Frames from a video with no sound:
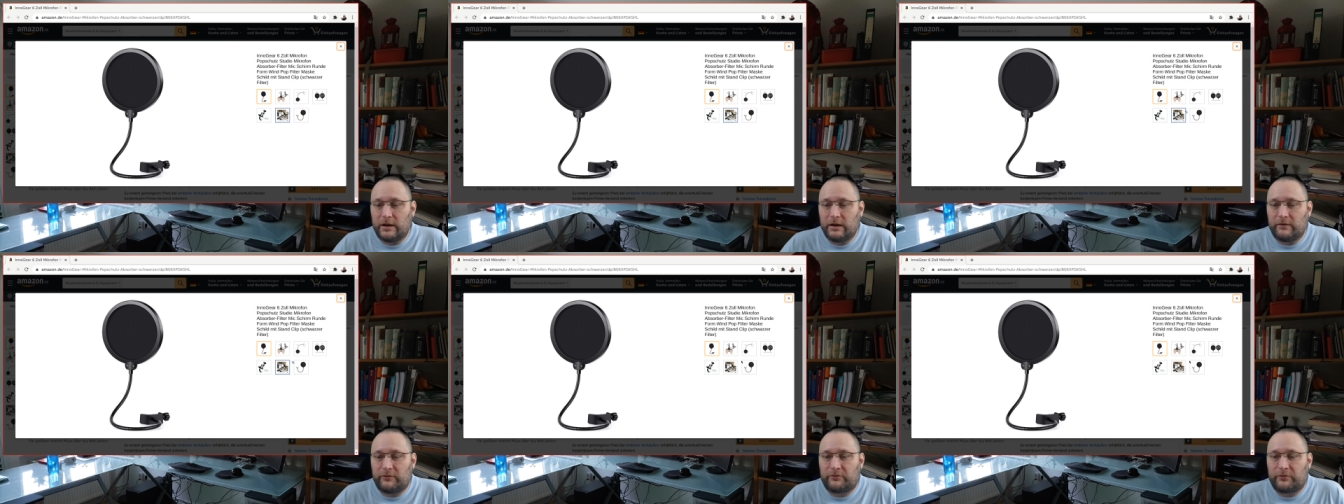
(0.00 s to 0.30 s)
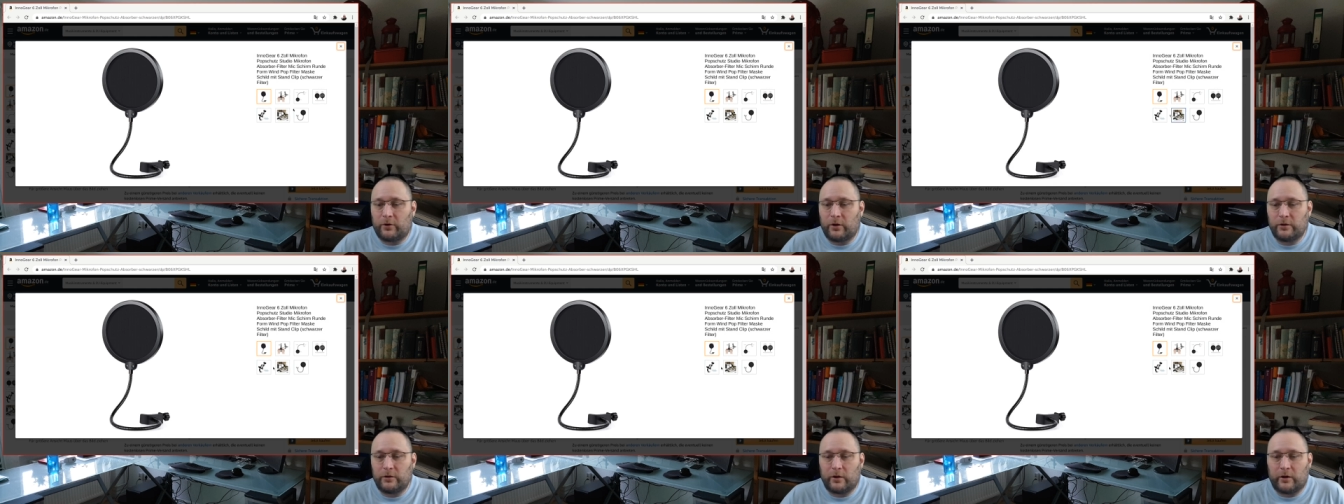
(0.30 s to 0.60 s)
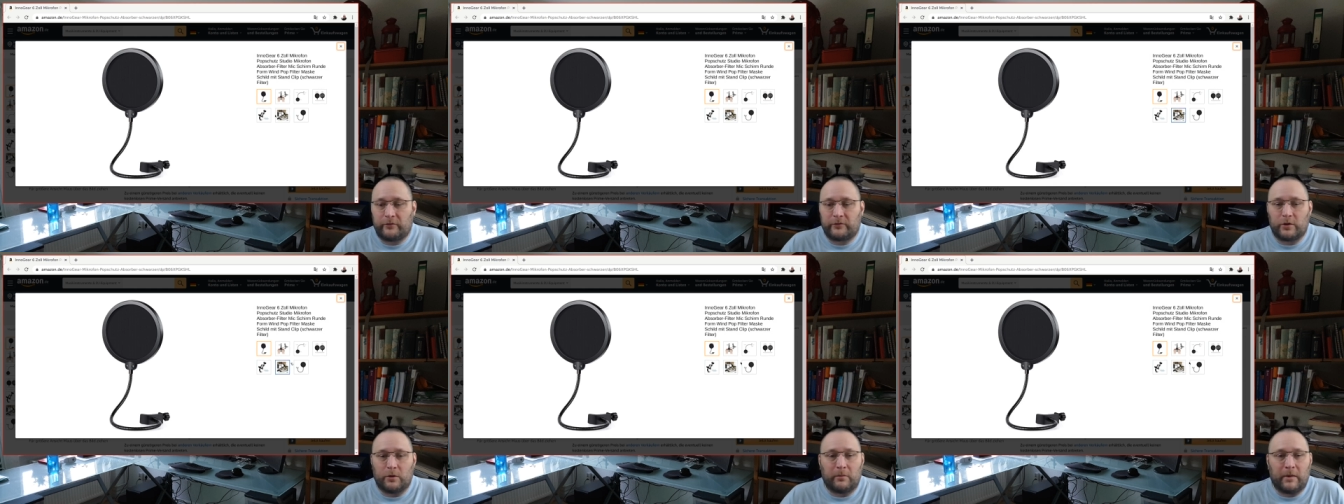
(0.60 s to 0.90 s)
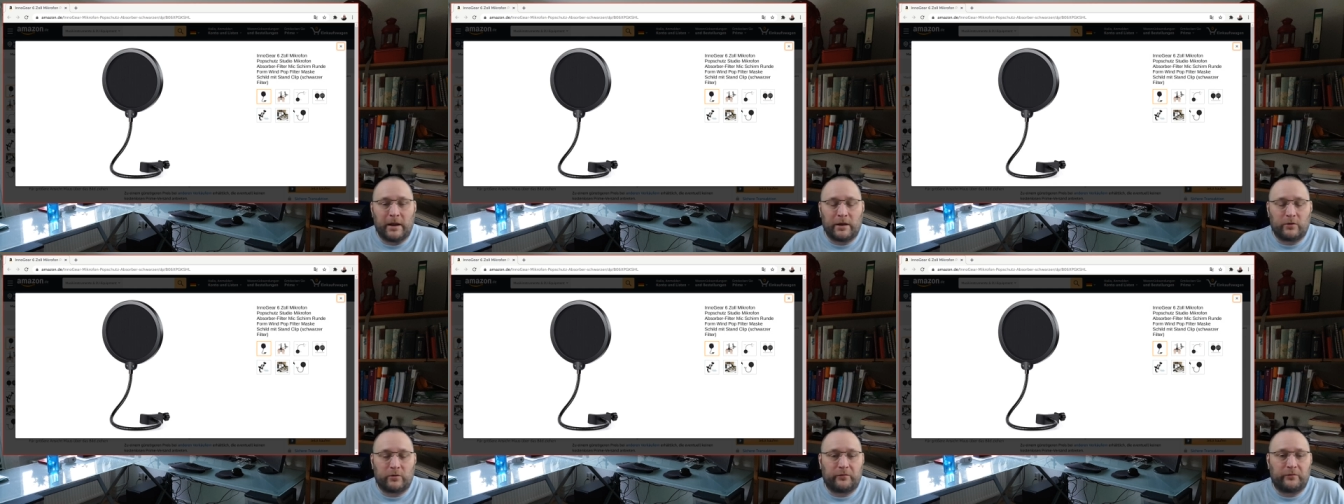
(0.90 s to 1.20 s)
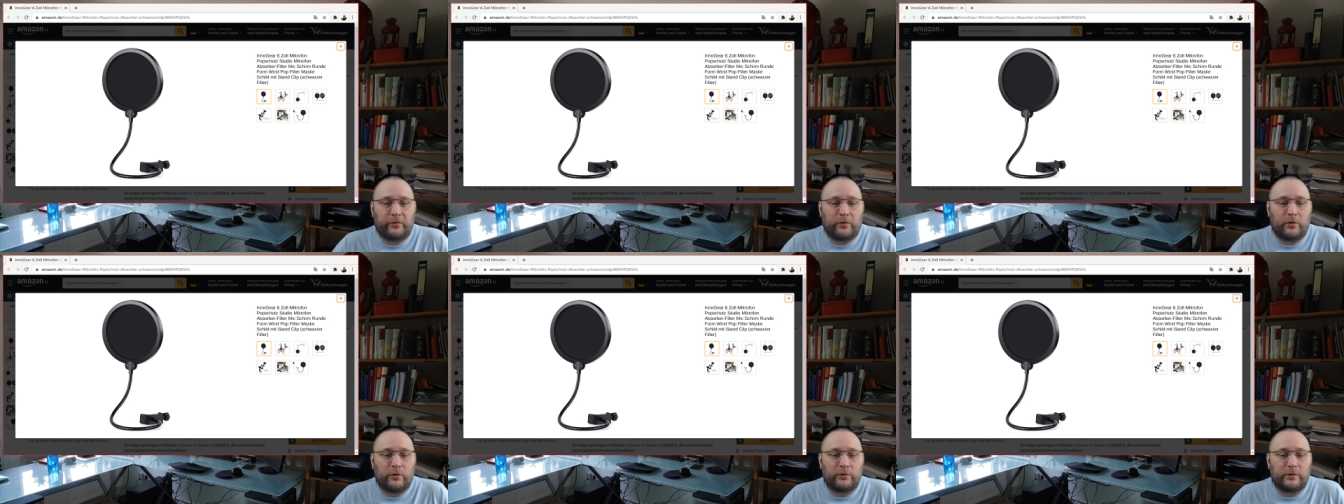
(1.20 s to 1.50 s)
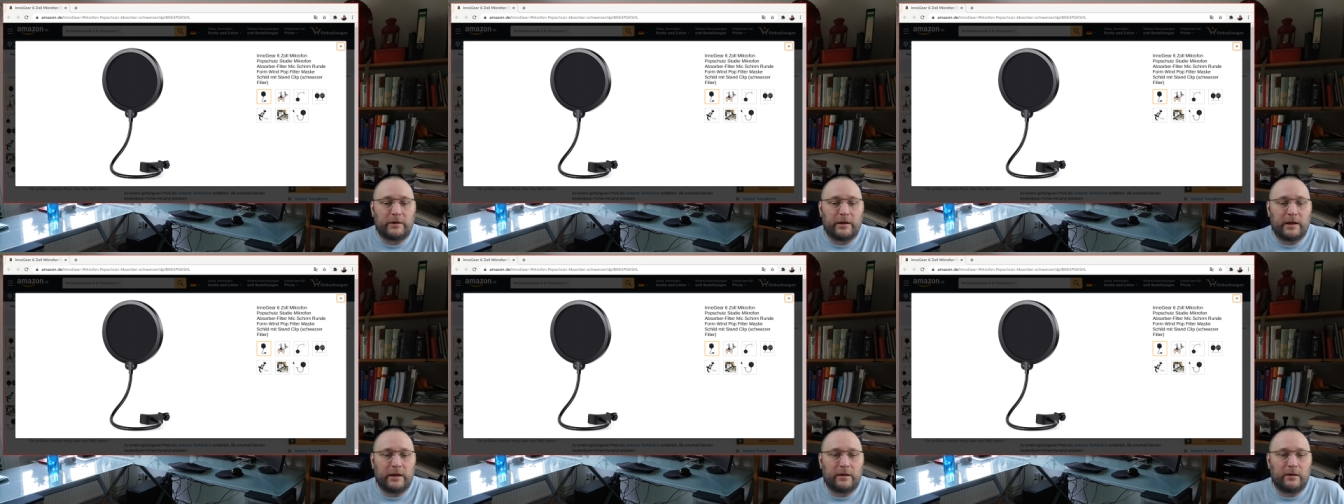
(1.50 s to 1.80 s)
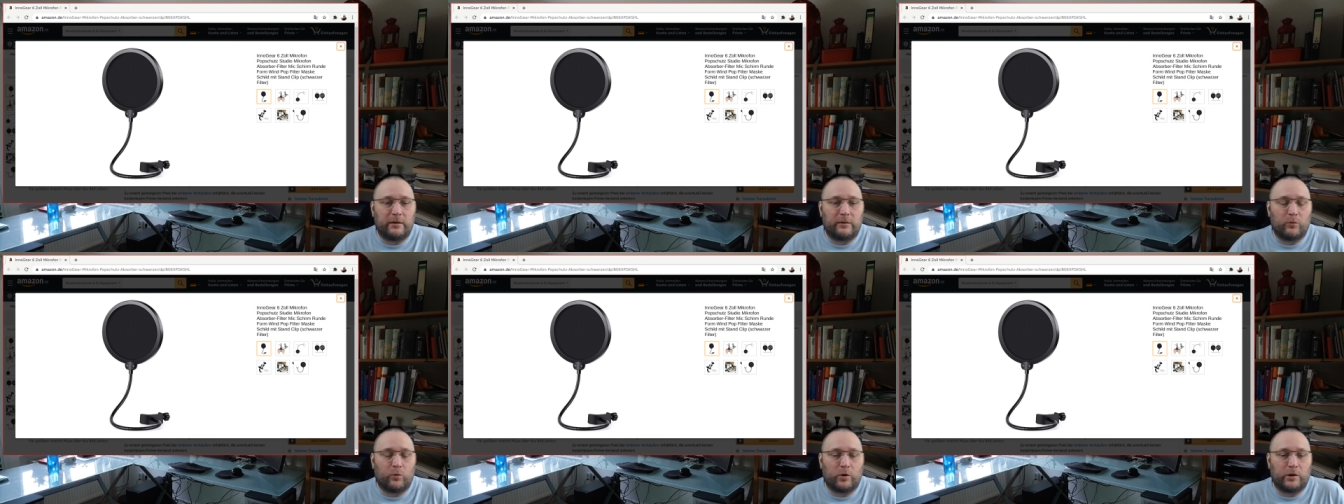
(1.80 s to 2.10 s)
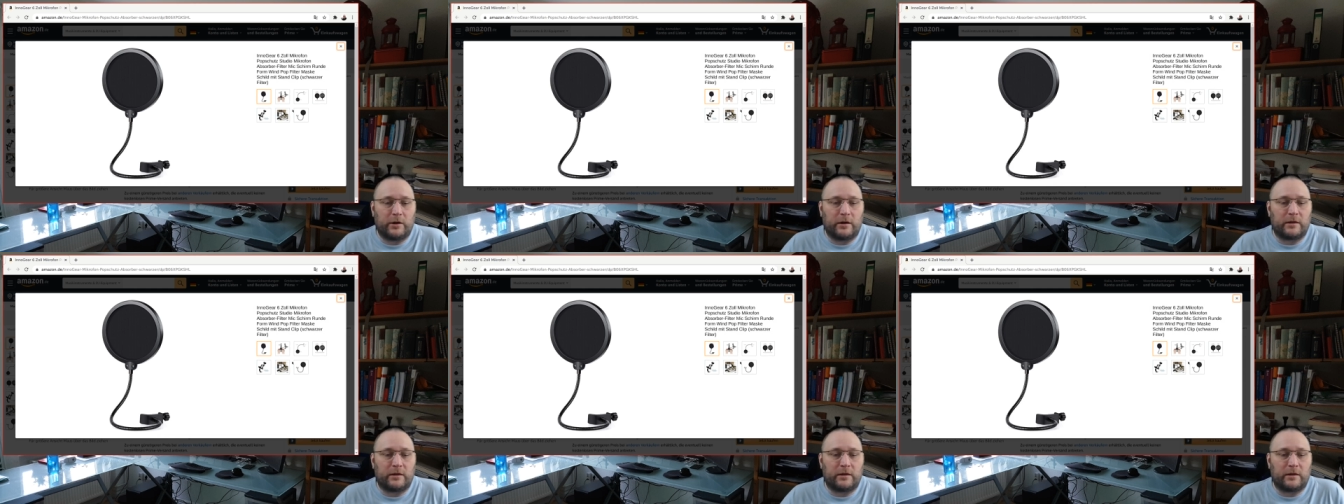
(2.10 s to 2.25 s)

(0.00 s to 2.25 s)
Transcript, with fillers: in front of your microphone and what